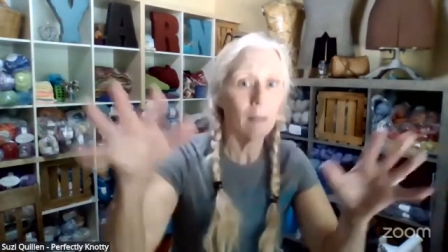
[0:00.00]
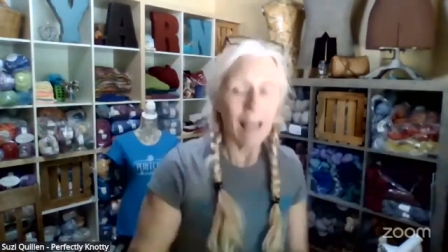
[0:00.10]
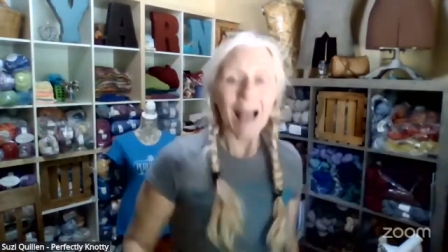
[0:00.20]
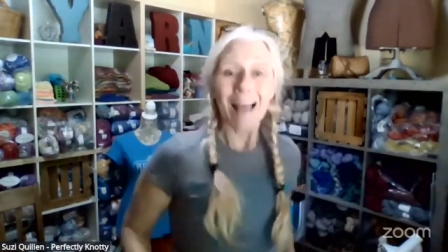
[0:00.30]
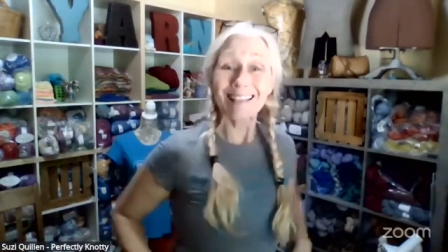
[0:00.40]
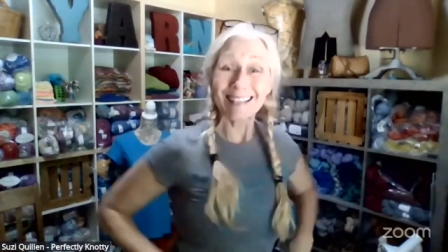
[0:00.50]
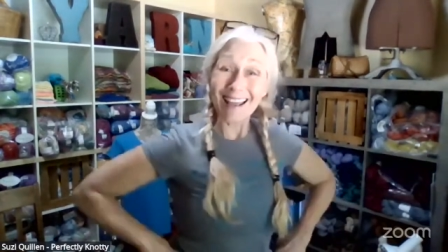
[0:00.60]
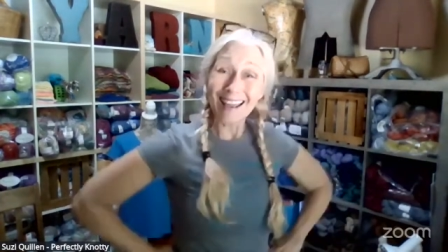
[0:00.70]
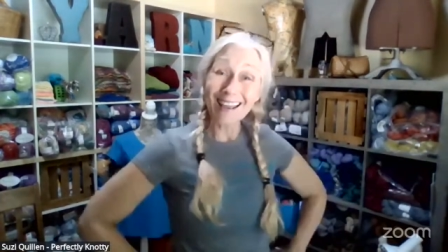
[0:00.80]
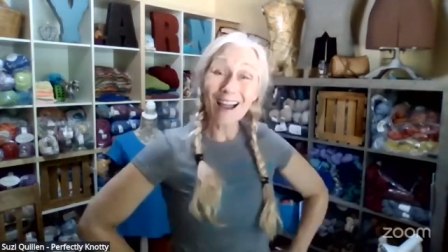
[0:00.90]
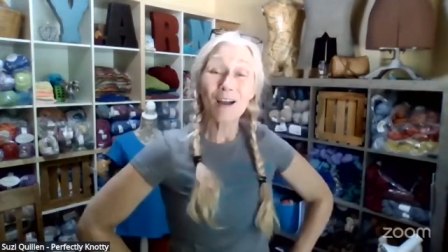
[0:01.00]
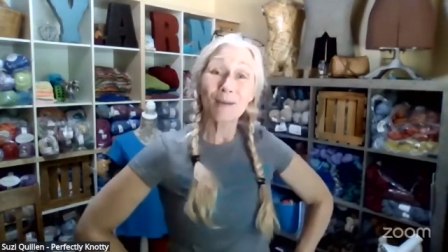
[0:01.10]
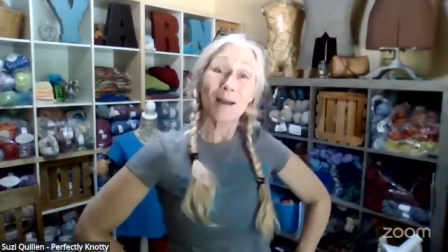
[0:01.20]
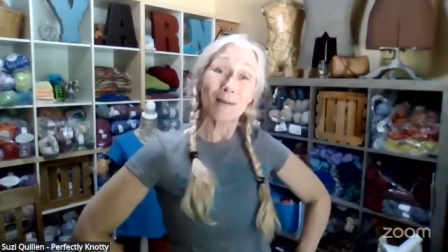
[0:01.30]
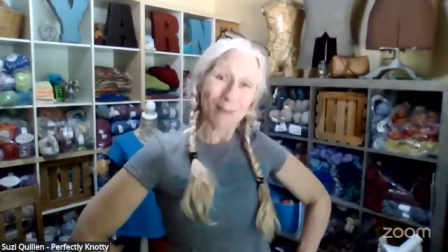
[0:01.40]
and today I
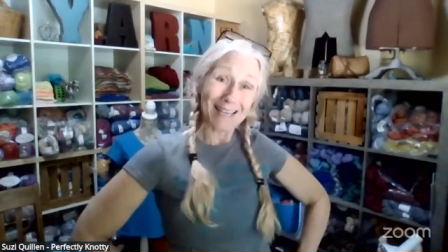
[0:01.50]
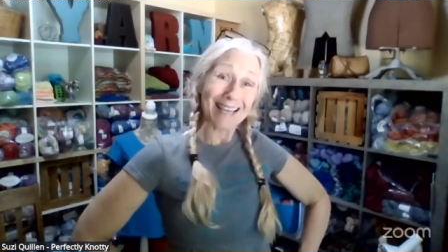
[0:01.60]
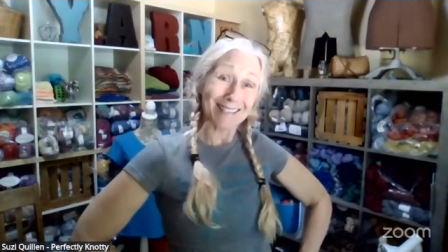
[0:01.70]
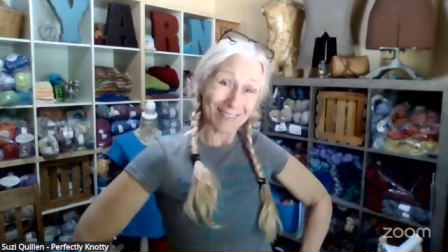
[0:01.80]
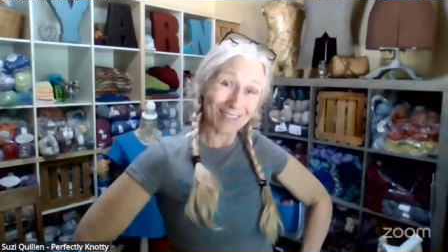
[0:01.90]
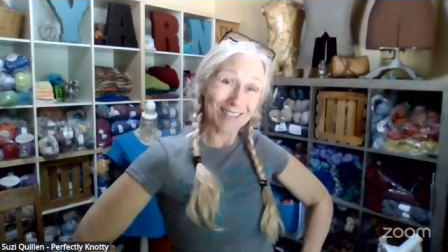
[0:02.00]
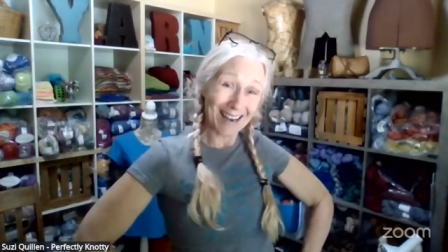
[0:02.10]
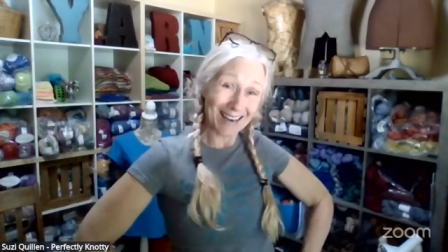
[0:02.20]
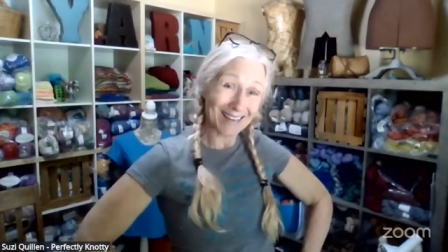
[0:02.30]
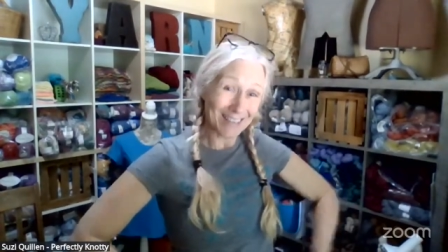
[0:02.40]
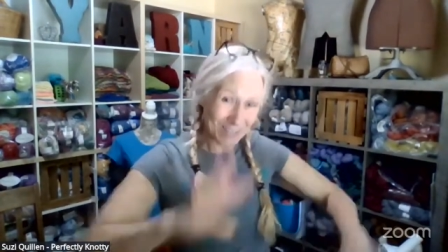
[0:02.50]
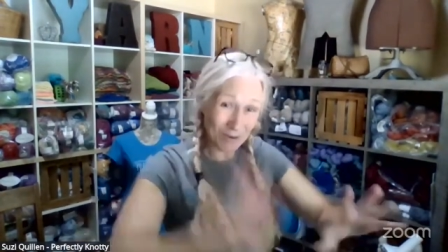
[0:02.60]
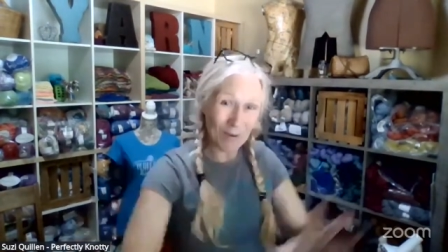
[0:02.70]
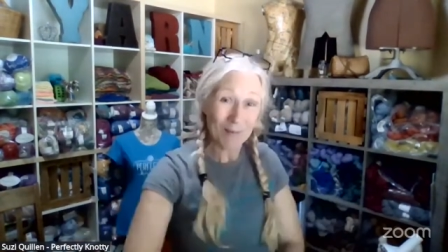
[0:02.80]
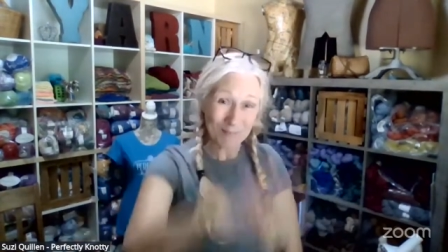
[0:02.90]
am at my desk standing, so
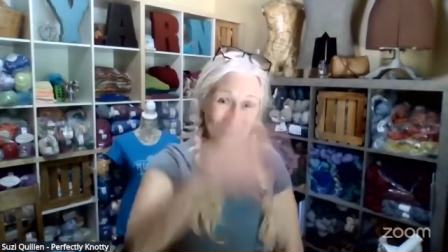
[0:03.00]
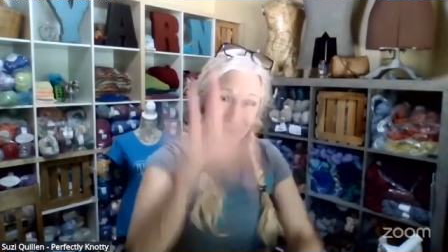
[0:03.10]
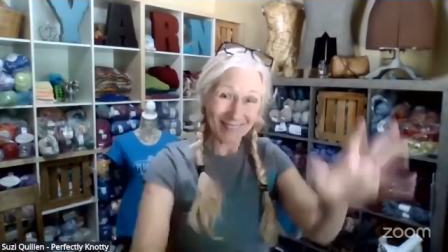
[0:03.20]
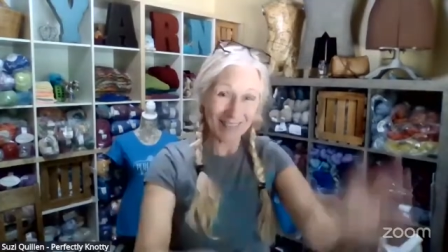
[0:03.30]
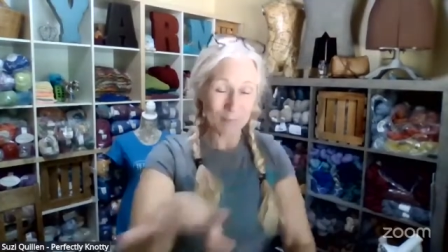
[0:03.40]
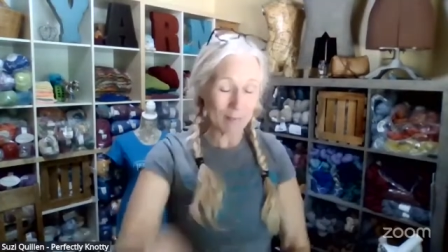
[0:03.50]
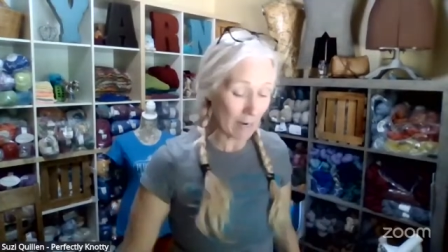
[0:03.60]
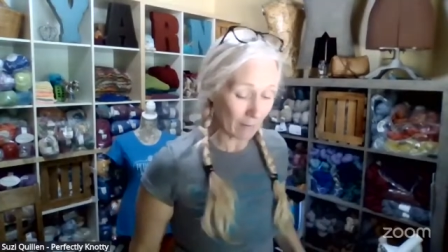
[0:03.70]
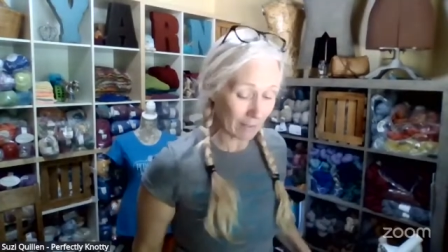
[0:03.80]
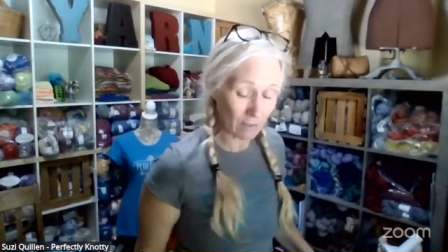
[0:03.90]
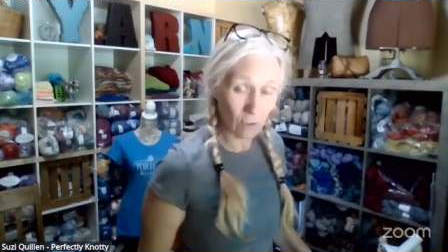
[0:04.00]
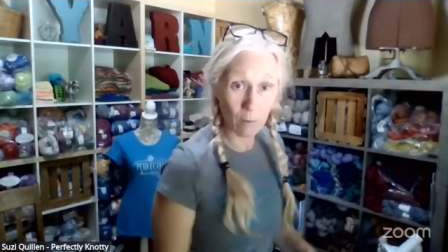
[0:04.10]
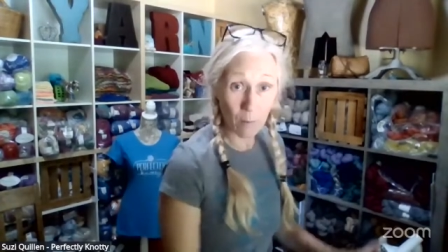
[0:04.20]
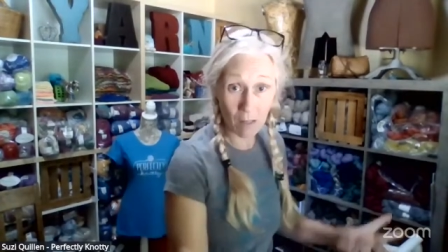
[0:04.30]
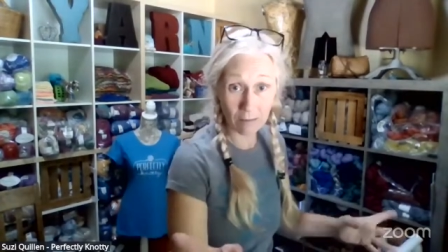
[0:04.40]
I'm up and downing. So I
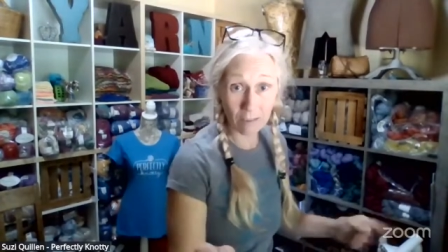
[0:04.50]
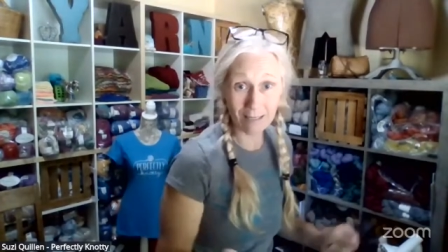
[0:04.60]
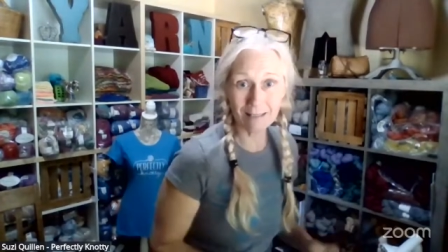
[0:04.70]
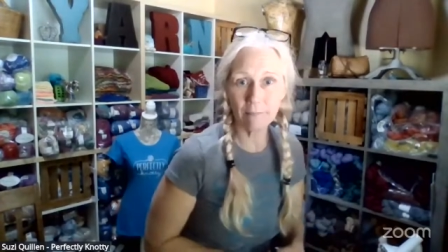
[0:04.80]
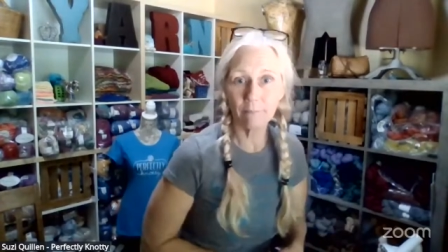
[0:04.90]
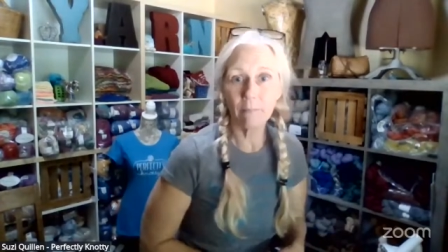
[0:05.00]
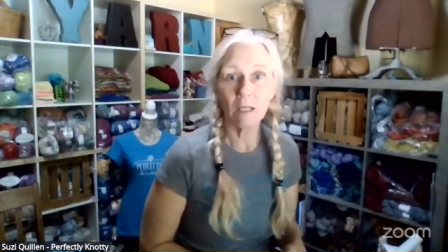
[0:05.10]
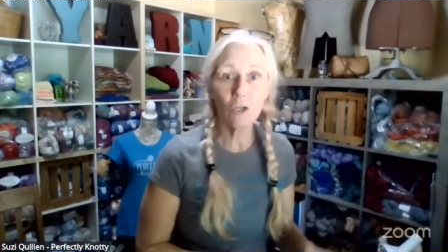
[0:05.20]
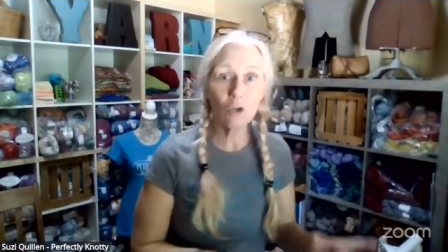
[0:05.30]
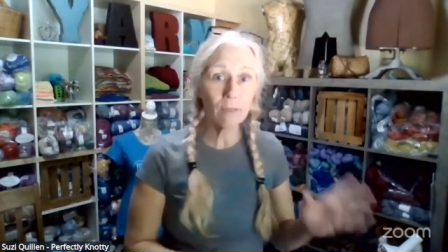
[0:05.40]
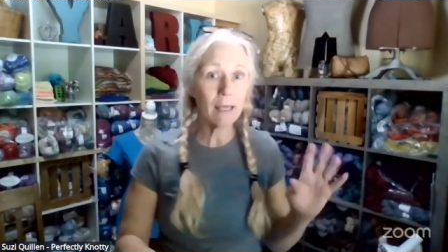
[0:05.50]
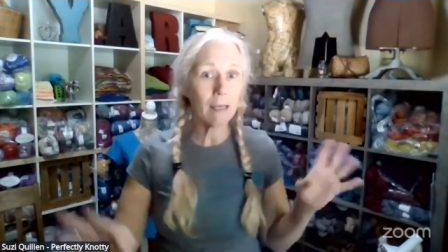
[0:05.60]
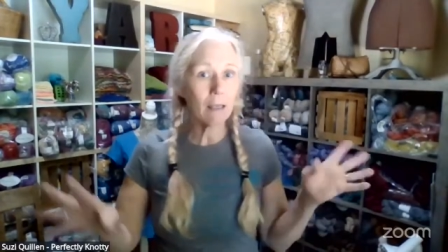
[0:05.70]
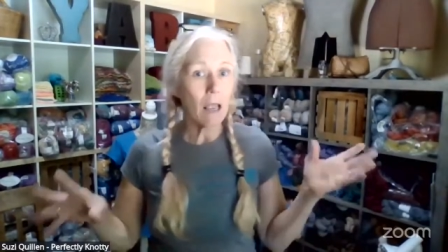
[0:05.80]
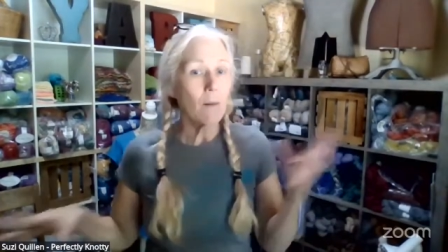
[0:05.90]
apologize. New
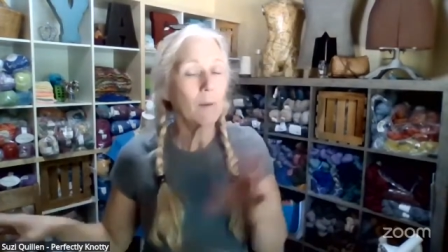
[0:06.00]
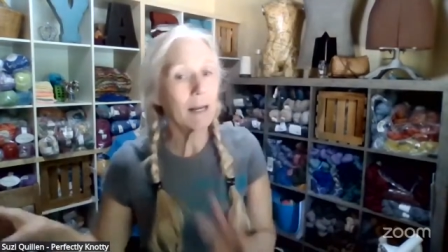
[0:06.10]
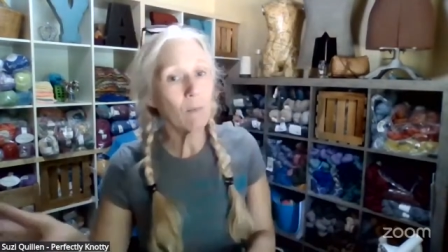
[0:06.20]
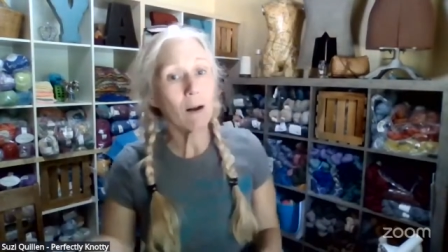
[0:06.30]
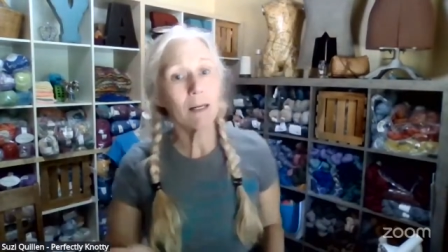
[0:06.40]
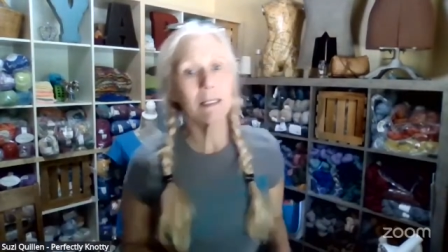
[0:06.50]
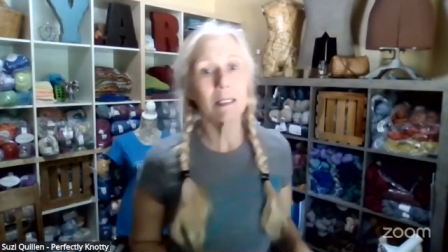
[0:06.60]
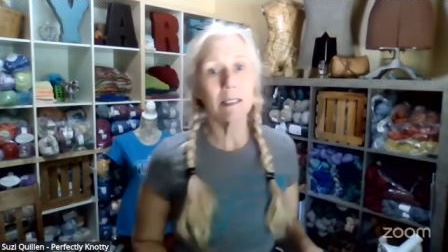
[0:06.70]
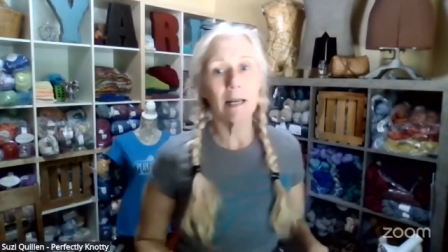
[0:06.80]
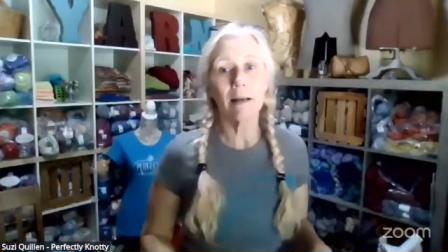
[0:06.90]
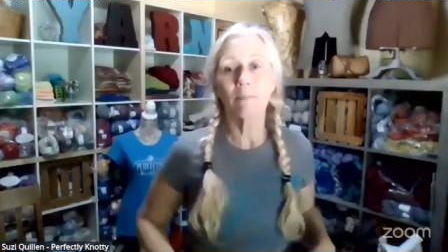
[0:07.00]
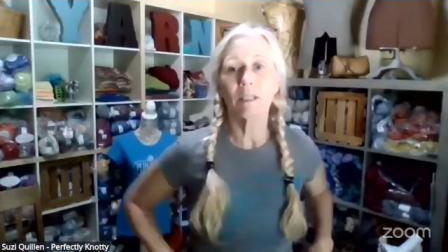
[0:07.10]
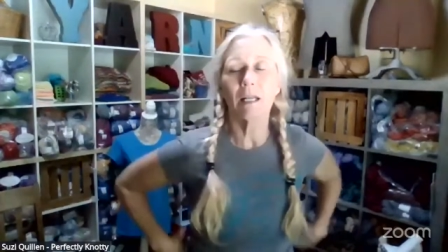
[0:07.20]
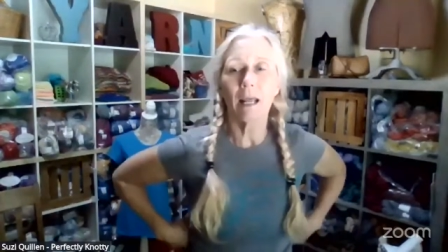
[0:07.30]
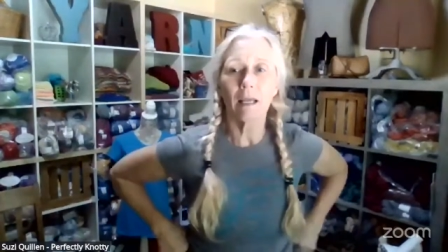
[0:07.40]
thing, but I wanted to stand up
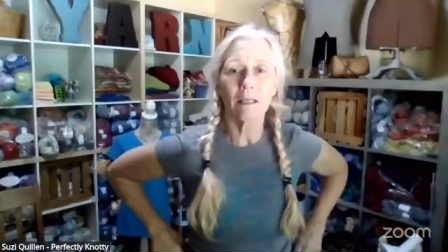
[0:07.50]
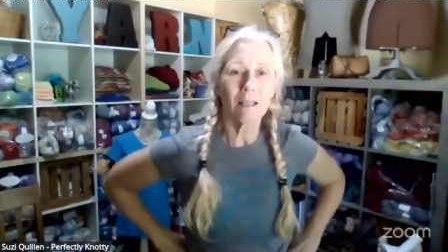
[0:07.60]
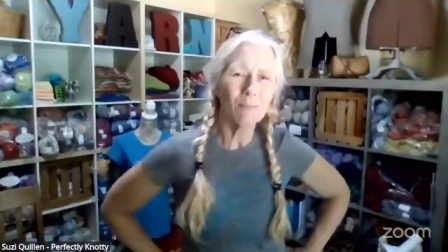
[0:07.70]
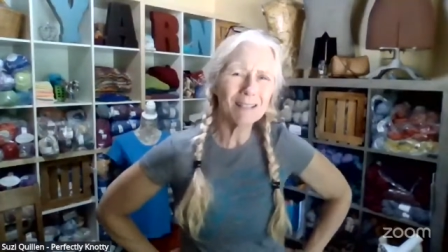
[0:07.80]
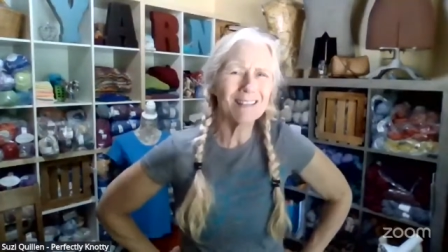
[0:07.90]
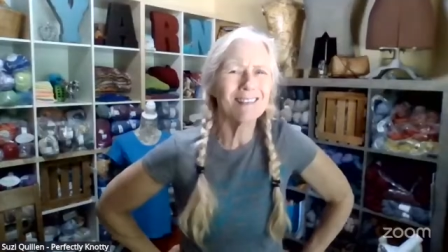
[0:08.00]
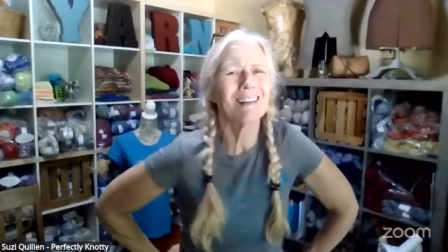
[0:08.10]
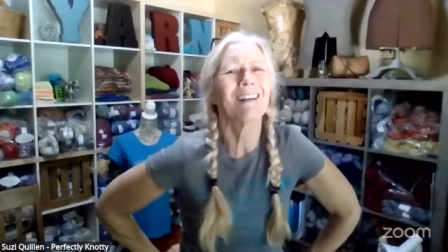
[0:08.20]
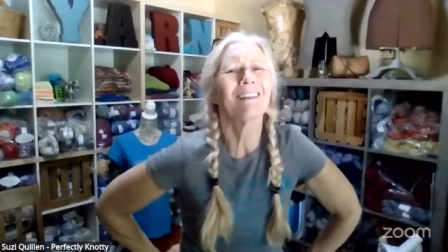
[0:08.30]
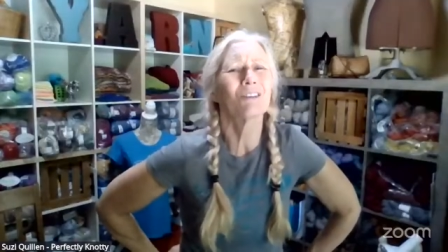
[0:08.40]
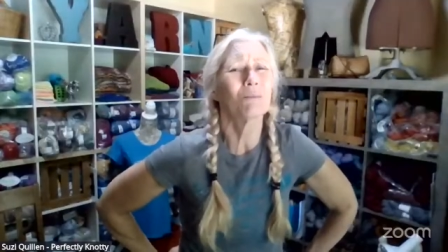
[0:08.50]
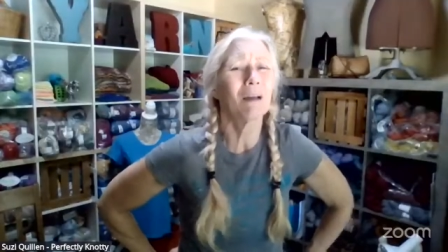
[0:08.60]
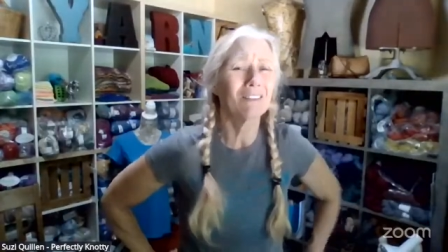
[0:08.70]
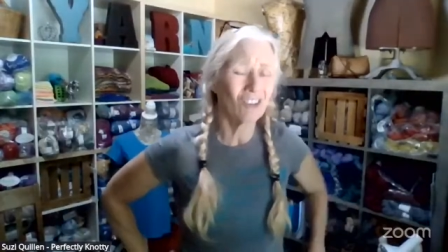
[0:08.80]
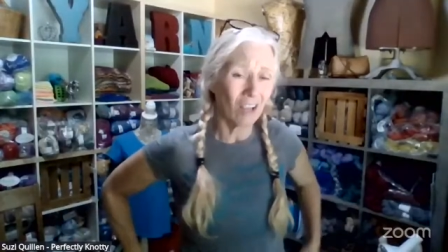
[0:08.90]
today because I've been sitting too
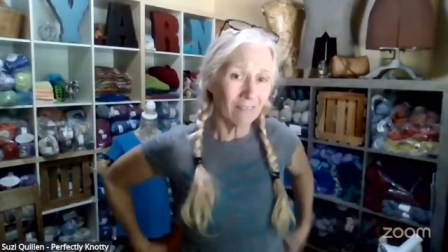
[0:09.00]
much.